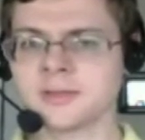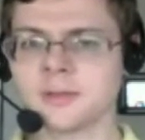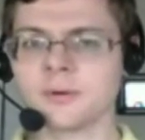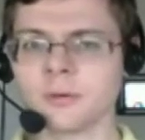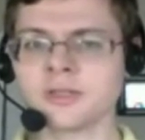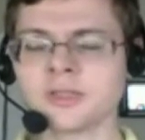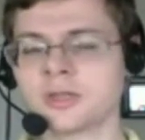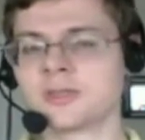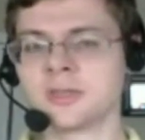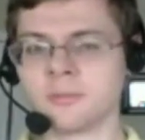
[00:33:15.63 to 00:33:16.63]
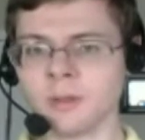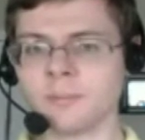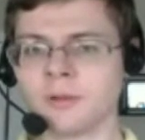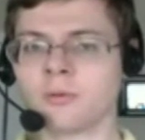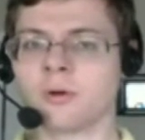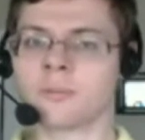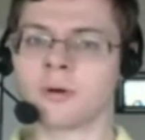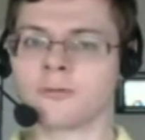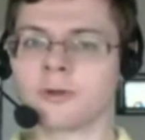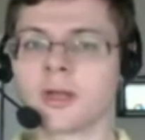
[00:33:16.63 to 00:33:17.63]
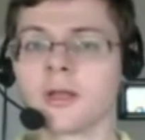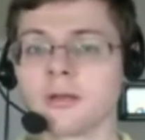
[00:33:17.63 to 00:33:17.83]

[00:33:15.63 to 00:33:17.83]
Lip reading: deep questions that people who are both